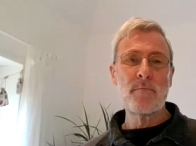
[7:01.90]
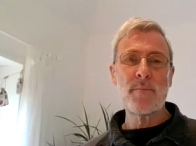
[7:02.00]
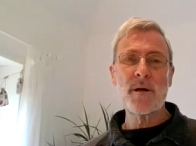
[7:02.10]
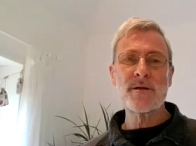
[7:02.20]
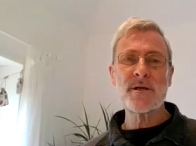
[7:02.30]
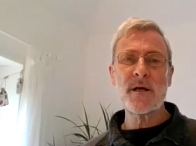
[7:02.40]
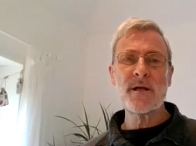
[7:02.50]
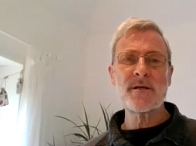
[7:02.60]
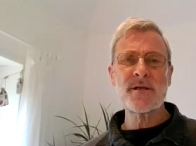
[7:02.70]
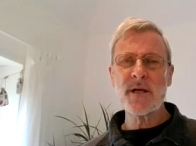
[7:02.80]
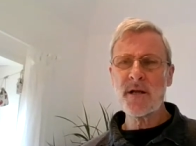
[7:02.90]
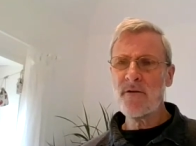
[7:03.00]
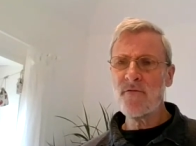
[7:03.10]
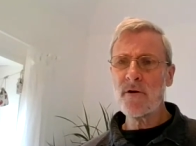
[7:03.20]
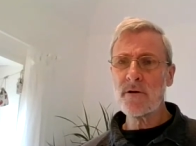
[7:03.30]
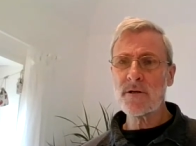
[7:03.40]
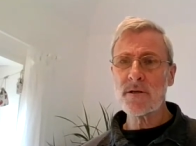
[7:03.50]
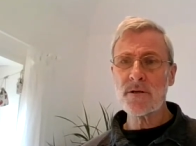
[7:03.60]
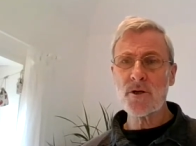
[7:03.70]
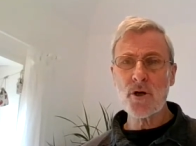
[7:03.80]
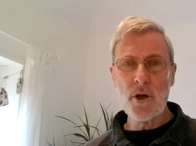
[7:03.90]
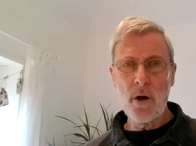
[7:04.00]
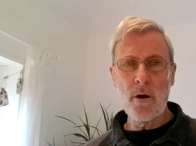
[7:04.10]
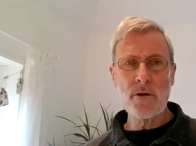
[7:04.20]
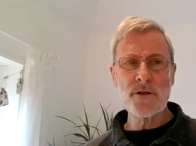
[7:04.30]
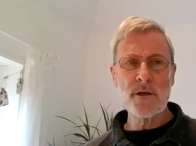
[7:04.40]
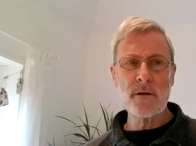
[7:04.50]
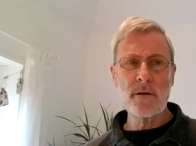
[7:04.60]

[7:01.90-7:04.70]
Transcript: but insignificant to God,